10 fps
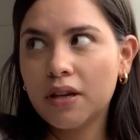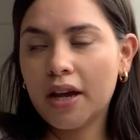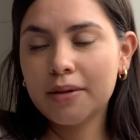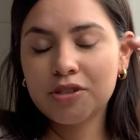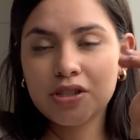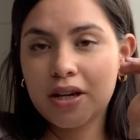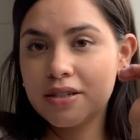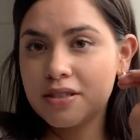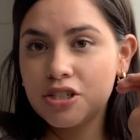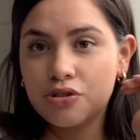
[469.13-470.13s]
I'm just
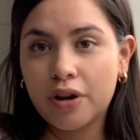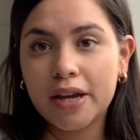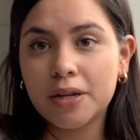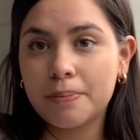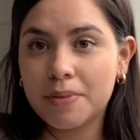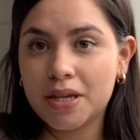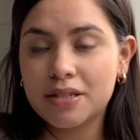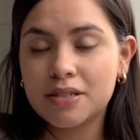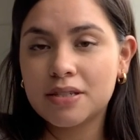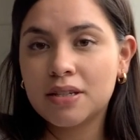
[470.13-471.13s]
honestly trying to
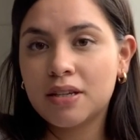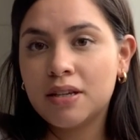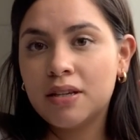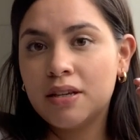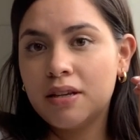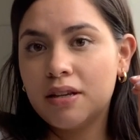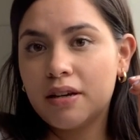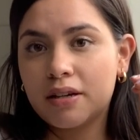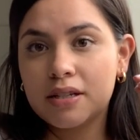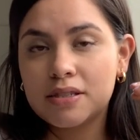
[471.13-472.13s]
meet
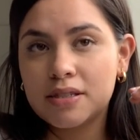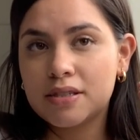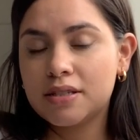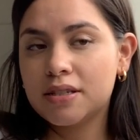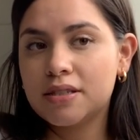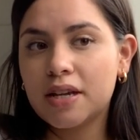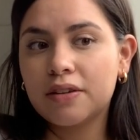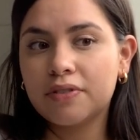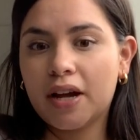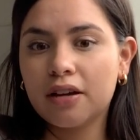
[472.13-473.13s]
a consistent set
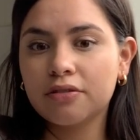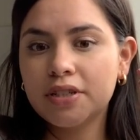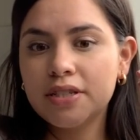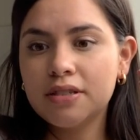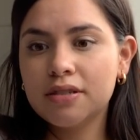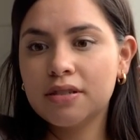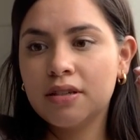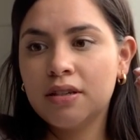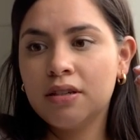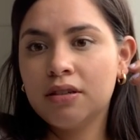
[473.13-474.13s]
of calories.
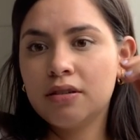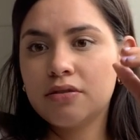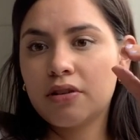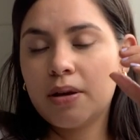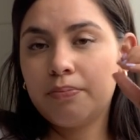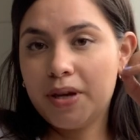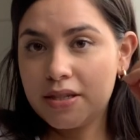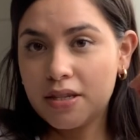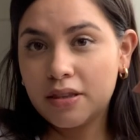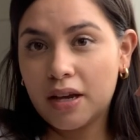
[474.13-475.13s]
So I'm
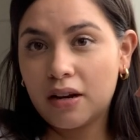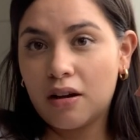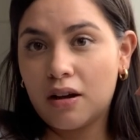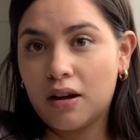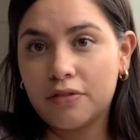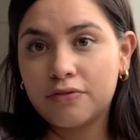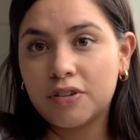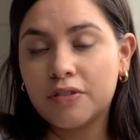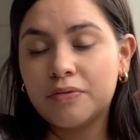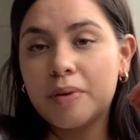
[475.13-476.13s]
basing that off
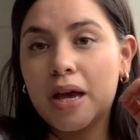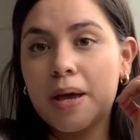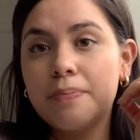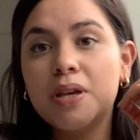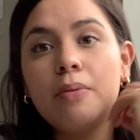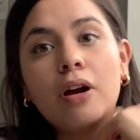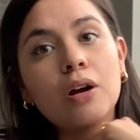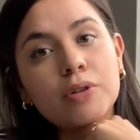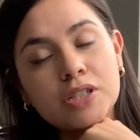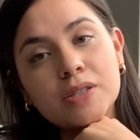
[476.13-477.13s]
of my BMR,
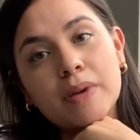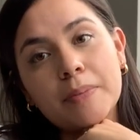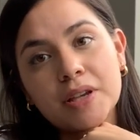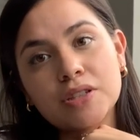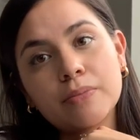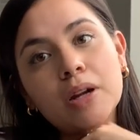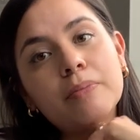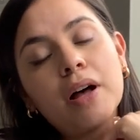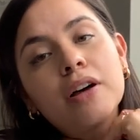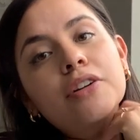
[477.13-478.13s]
which is my basal
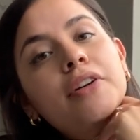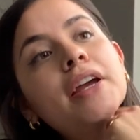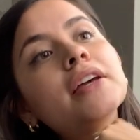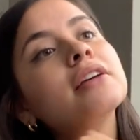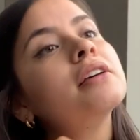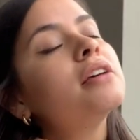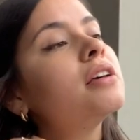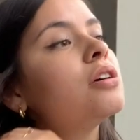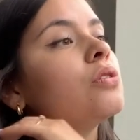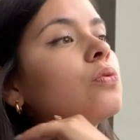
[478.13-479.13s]
metabolic rate,
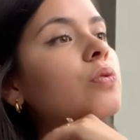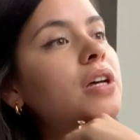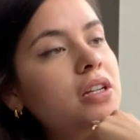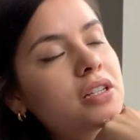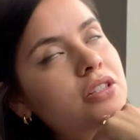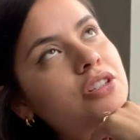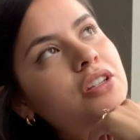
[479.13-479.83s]
which